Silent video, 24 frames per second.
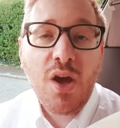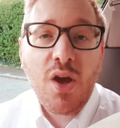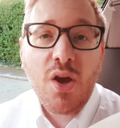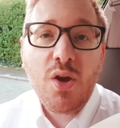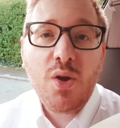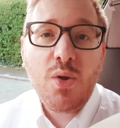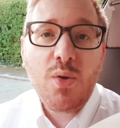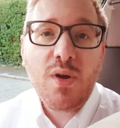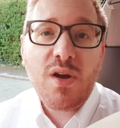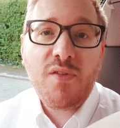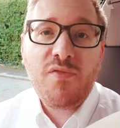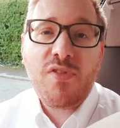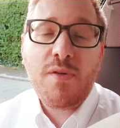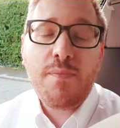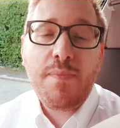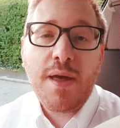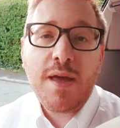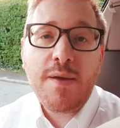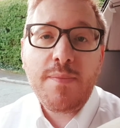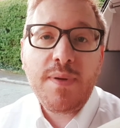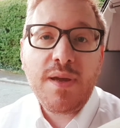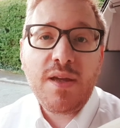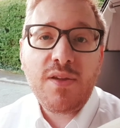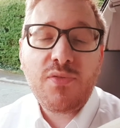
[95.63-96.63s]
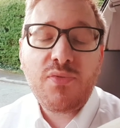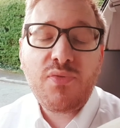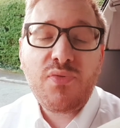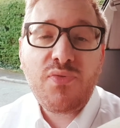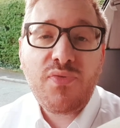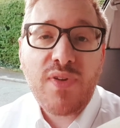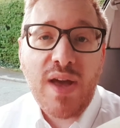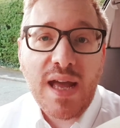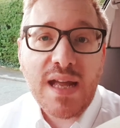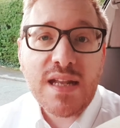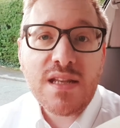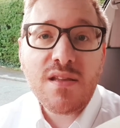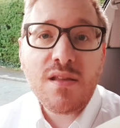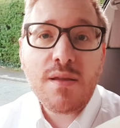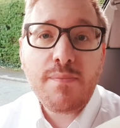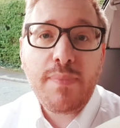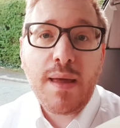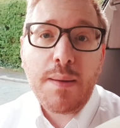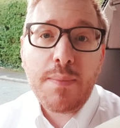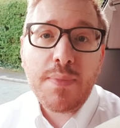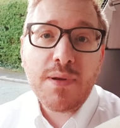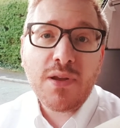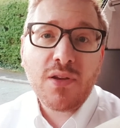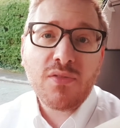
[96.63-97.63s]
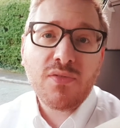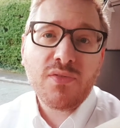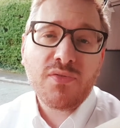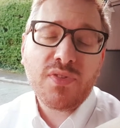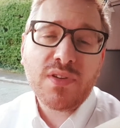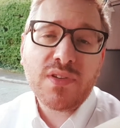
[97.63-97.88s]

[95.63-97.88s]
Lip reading: who, if the baby is fed and the baby doesn't